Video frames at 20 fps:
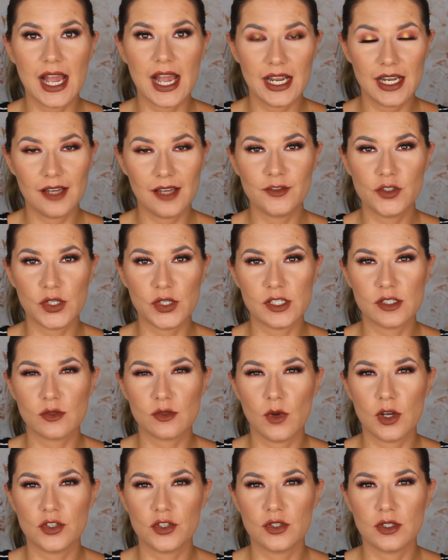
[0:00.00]
I love doing
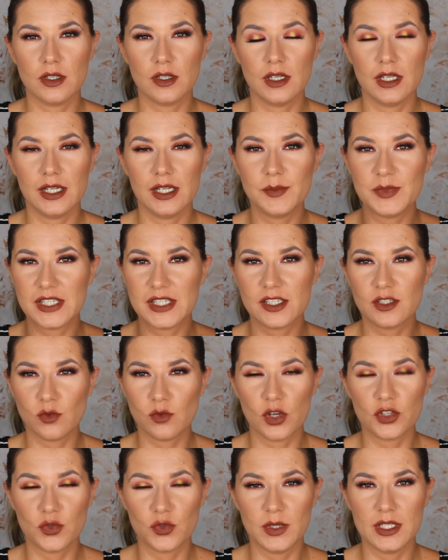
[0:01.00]
swatch uh, lipstick
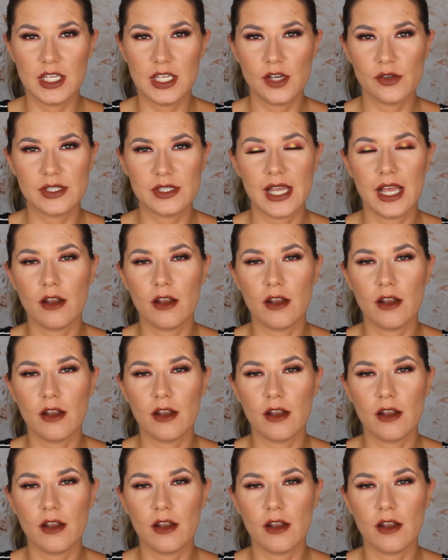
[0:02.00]
swatch videos.